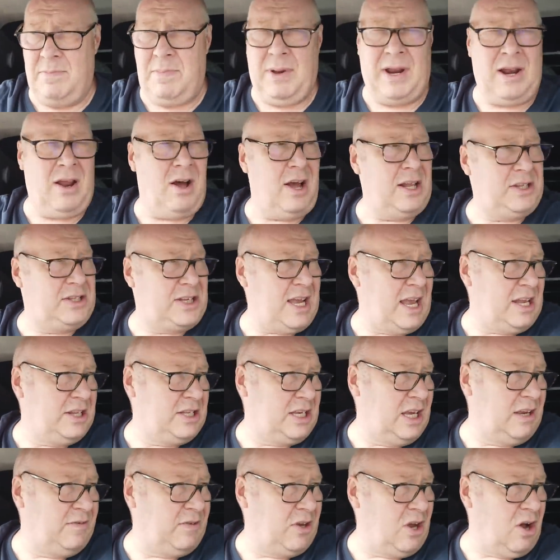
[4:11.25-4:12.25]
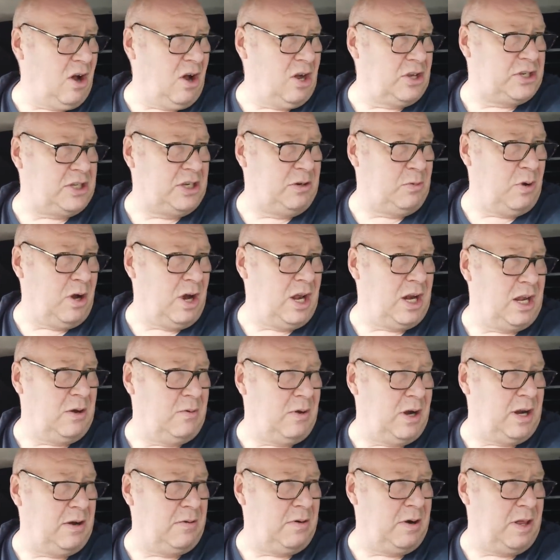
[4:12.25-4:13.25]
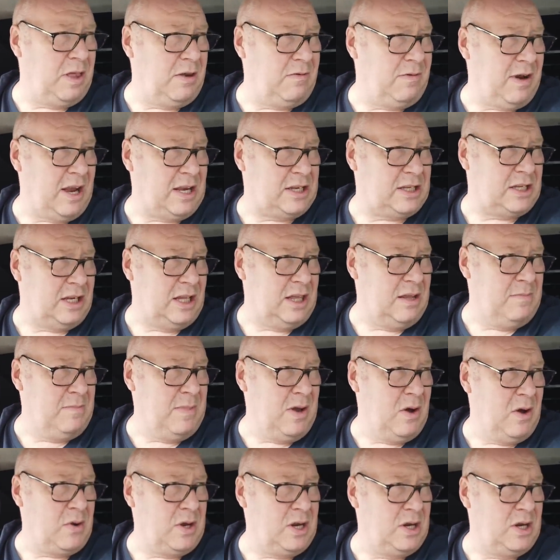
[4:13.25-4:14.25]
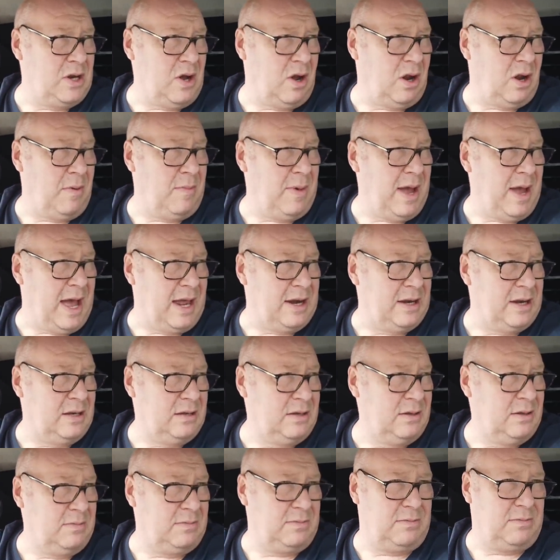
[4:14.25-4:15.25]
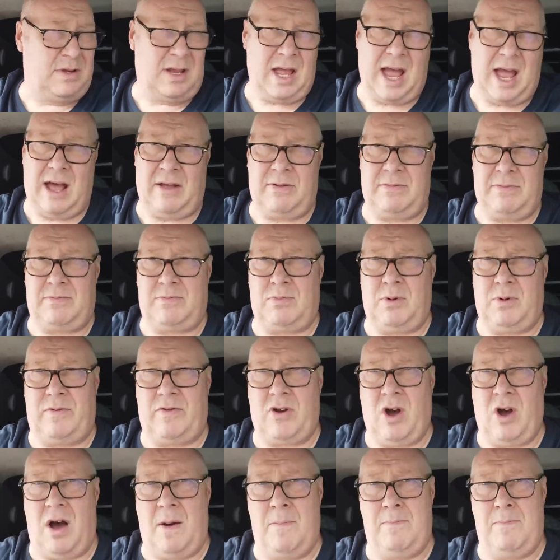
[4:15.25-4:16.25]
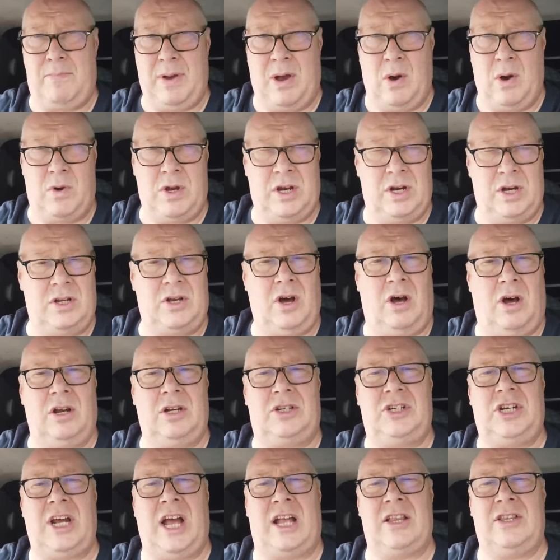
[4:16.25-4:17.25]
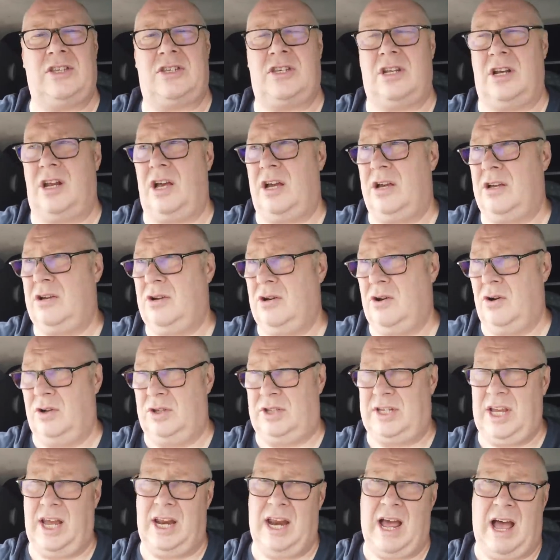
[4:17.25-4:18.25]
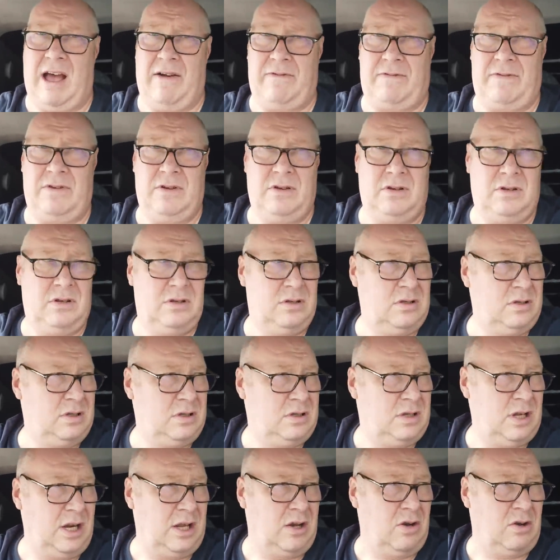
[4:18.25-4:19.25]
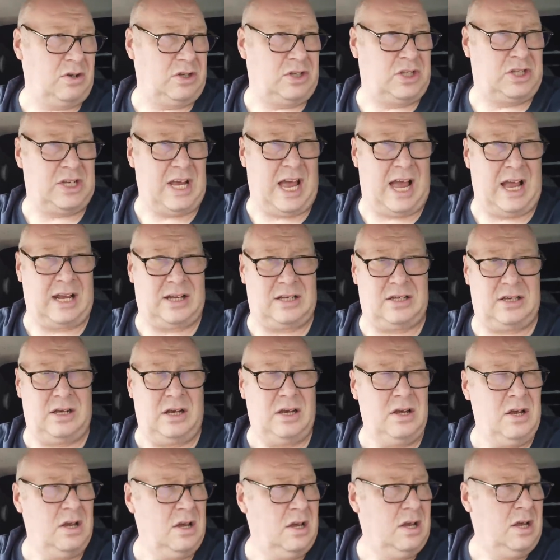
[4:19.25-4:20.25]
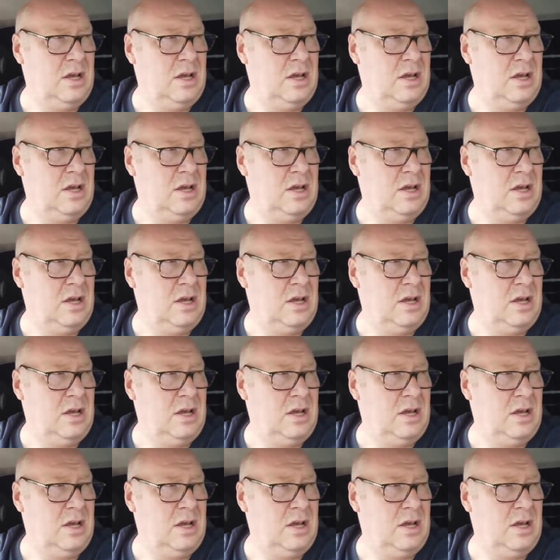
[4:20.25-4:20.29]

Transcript: A bit like Ted DiBiase, weren't it, when he were in the wrestling, the Million Dollar Man. Now we've got a billion dollar Chancellor, or did have, till he got sacked.